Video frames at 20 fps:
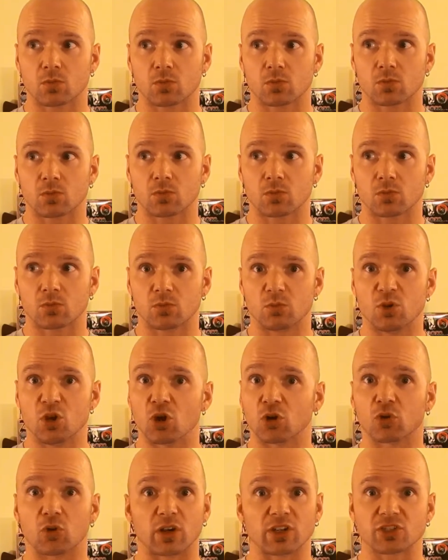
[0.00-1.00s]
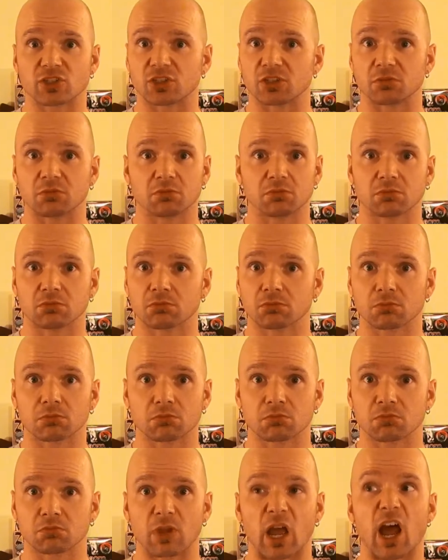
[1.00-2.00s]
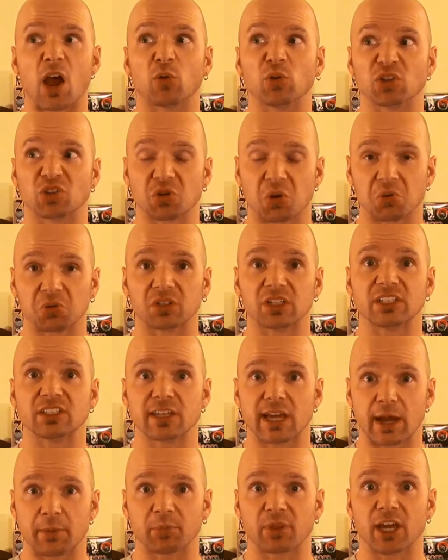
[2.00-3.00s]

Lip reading: no question, I would totally tap that.